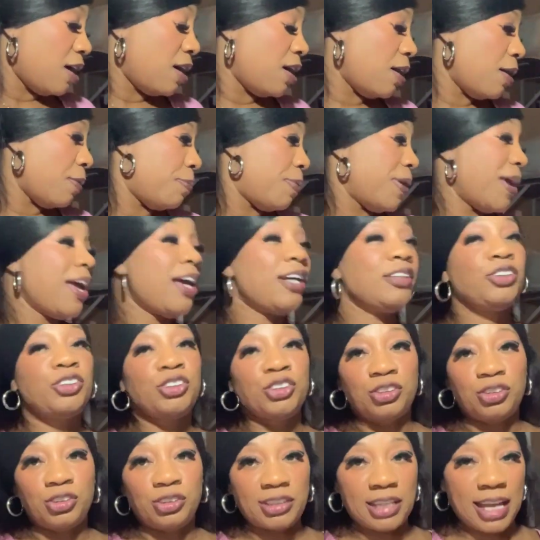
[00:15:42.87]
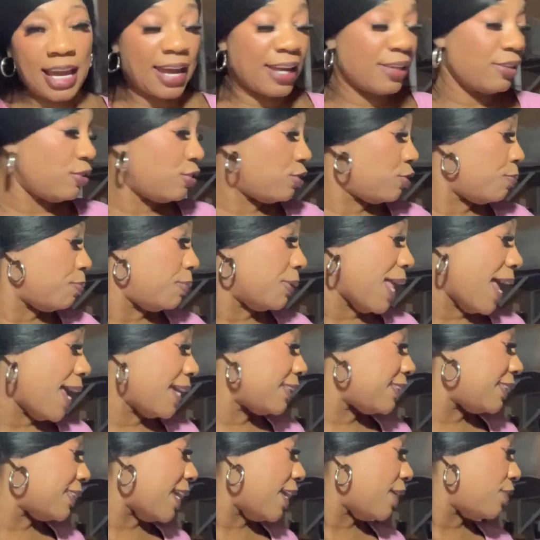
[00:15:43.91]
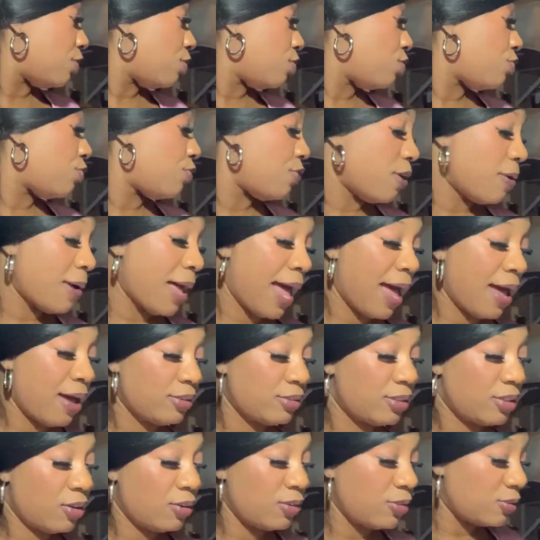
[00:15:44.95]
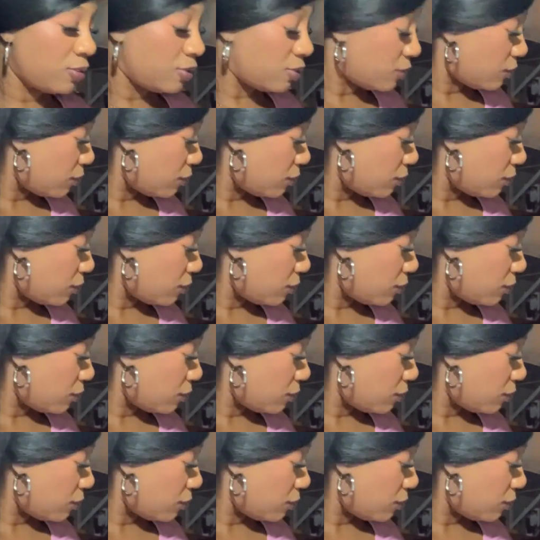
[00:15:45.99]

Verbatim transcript: a pair of sandals, black sandals from Aldo.